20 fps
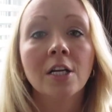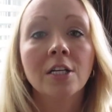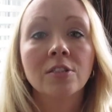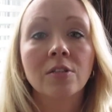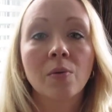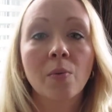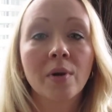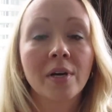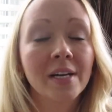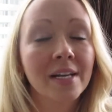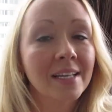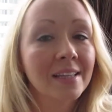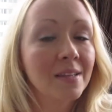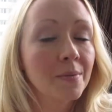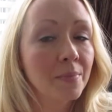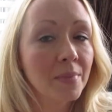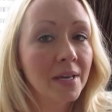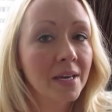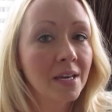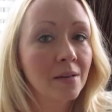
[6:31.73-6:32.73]
So I wanted to get
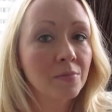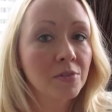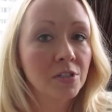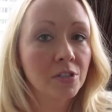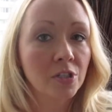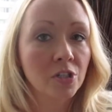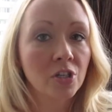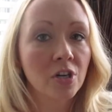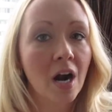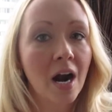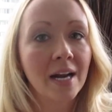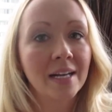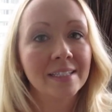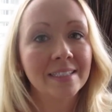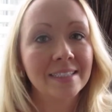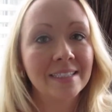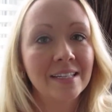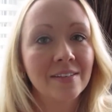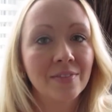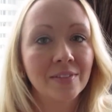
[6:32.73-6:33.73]
the medium just to try
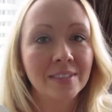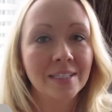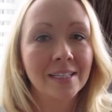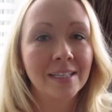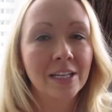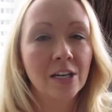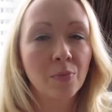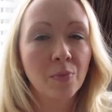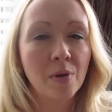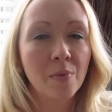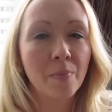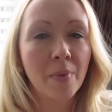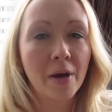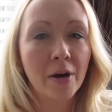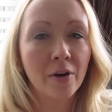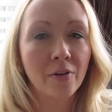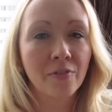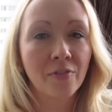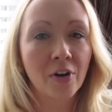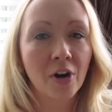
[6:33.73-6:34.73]
and see if it's a little bit
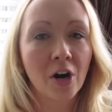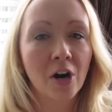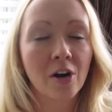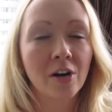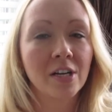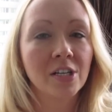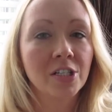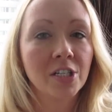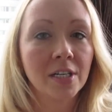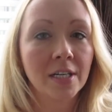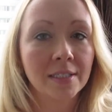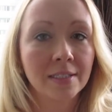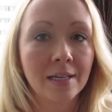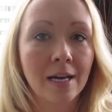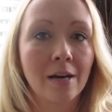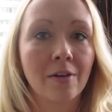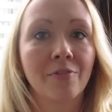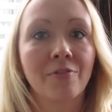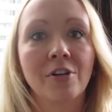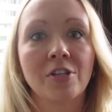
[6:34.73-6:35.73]
better for her because she gets
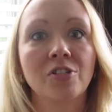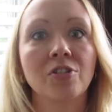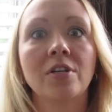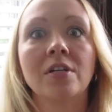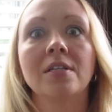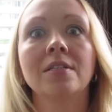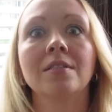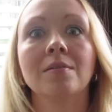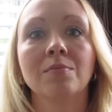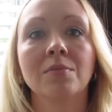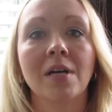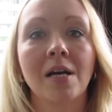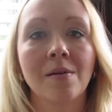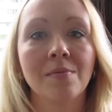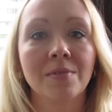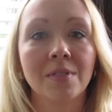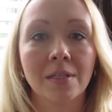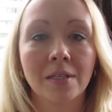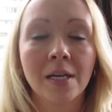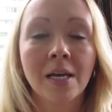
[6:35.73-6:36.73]
kind of frustrated
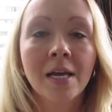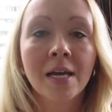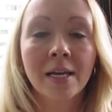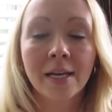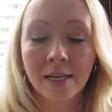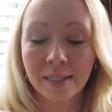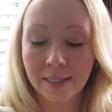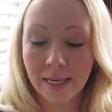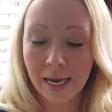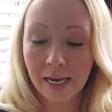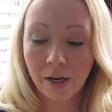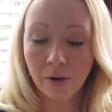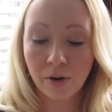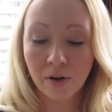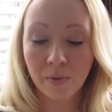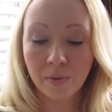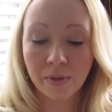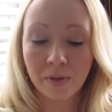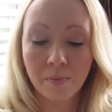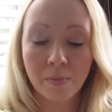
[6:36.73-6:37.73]
sometimes and gets
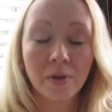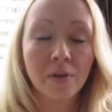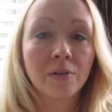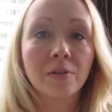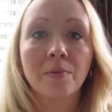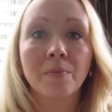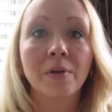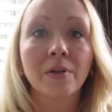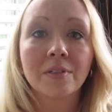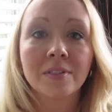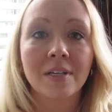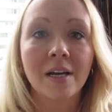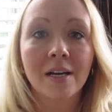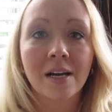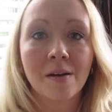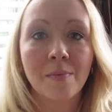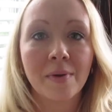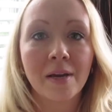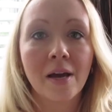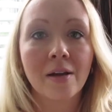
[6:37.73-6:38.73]
angry when the milk milk's not
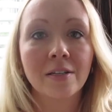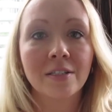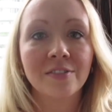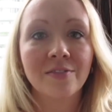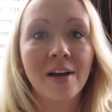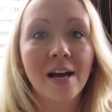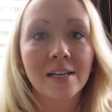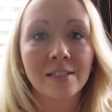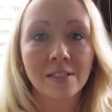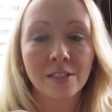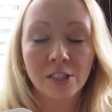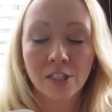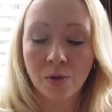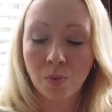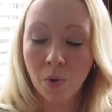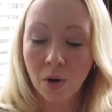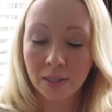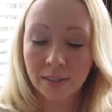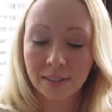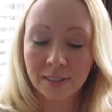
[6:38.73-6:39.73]
coming out as fast as she
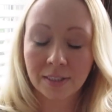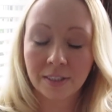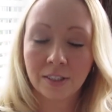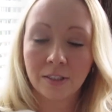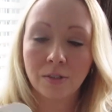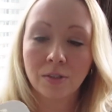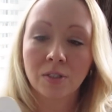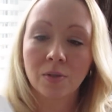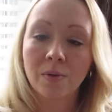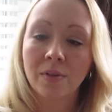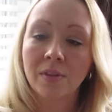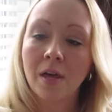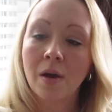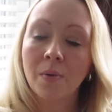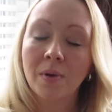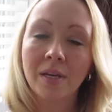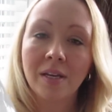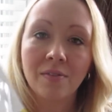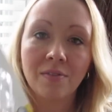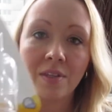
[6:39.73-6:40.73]
wants it to. So we thought
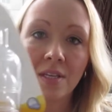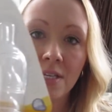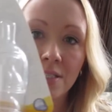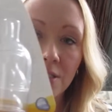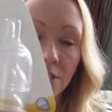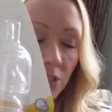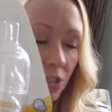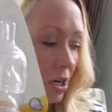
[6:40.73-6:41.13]
we'd give these a